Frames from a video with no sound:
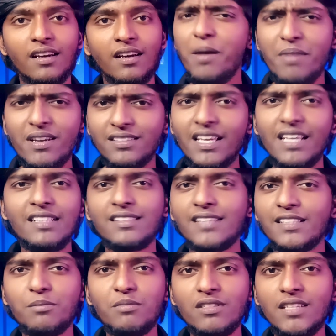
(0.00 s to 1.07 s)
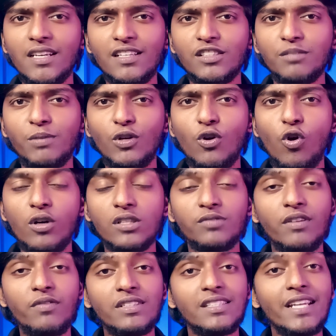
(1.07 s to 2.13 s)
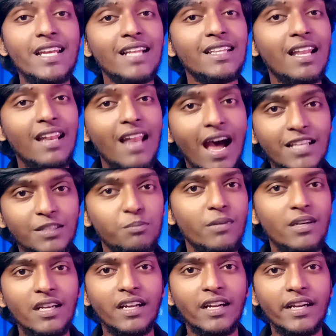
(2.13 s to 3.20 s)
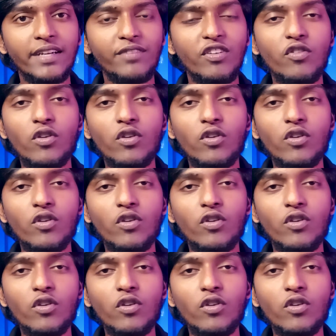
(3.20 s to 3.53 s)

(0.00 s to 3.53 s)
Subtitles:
Why am I saying this as a mistake is because when we study at the last minute,